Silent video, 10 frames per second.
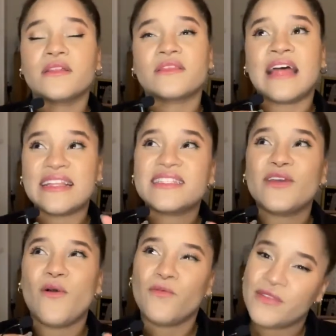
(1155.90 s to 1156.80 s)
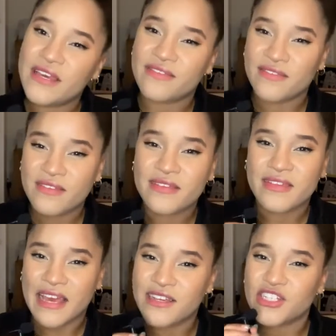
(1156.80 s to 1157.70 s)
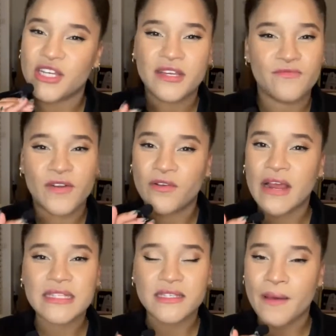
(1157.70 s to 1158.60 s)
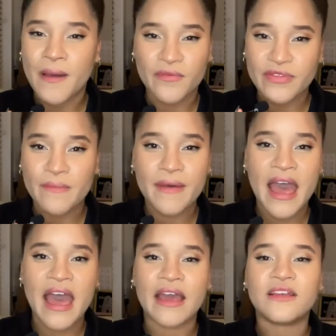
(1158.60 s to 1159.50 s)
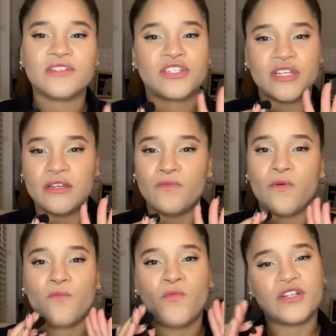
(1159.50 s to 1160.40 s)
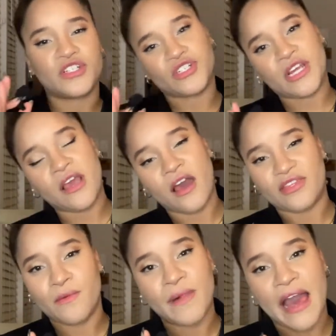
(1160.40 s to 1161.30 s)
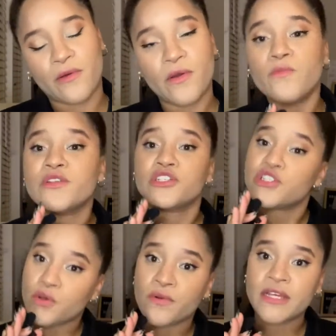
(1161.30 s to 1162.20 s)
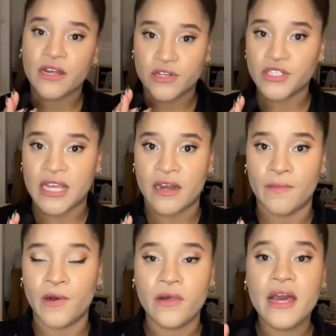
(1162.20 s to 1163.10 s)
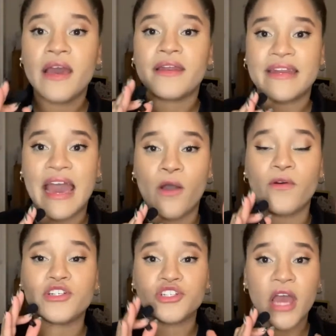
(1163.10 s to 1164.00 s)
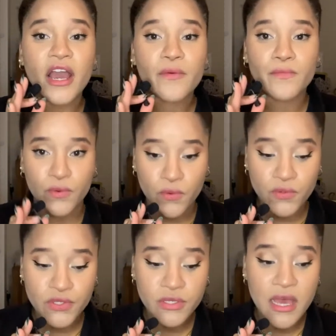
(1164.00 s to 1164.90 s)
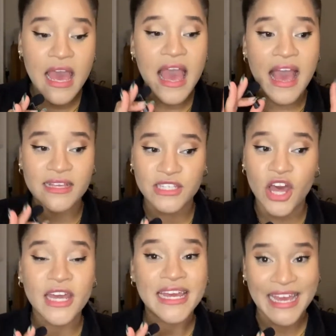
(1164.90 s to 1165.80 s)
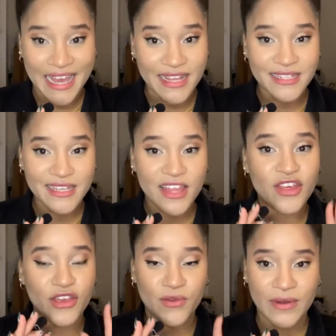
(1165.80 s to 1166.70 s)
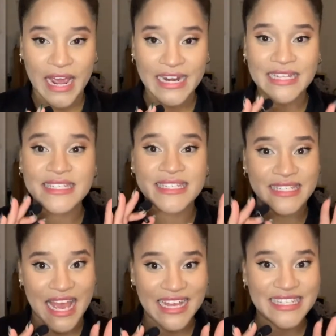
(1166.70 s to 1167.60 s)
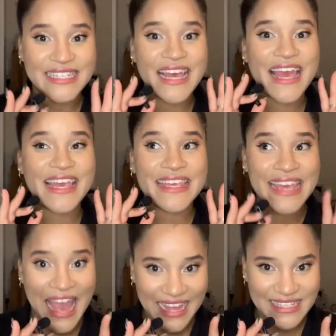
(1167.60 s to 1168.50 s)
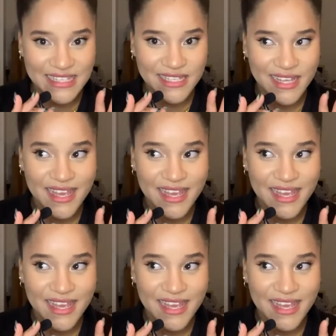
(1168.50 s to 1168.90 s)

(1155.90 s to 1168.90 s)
That's the only thing she regrets about the bag. She wished she got the black one, which is totally understandable. Now, Jacques Mousse has not hit the United States yet.